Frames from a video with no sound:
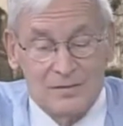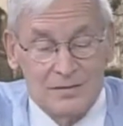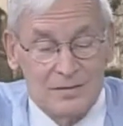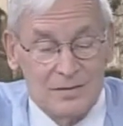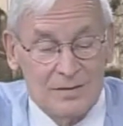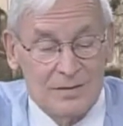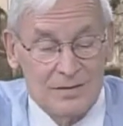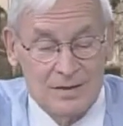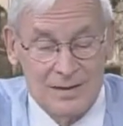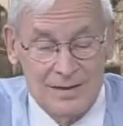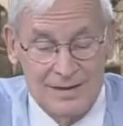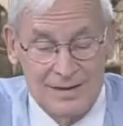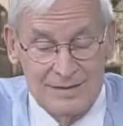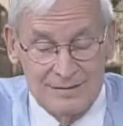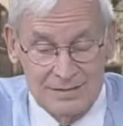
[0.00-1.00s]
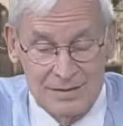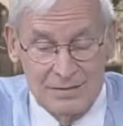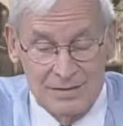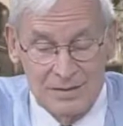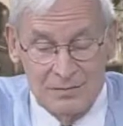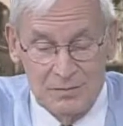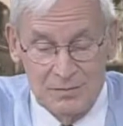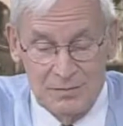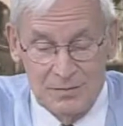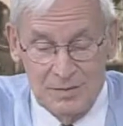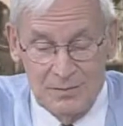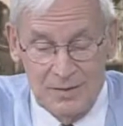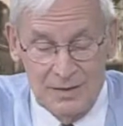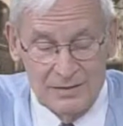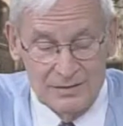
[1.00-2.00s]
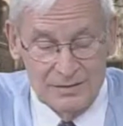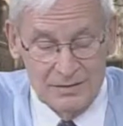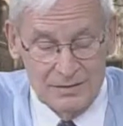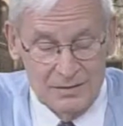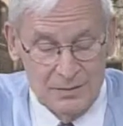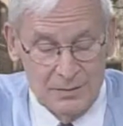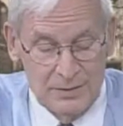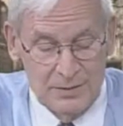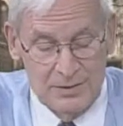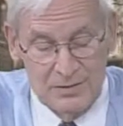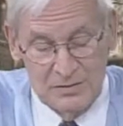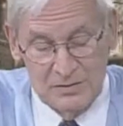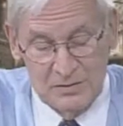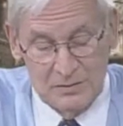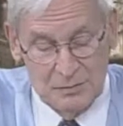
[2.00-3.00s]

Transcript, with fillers: Yes. And so it really makes a little bit of history.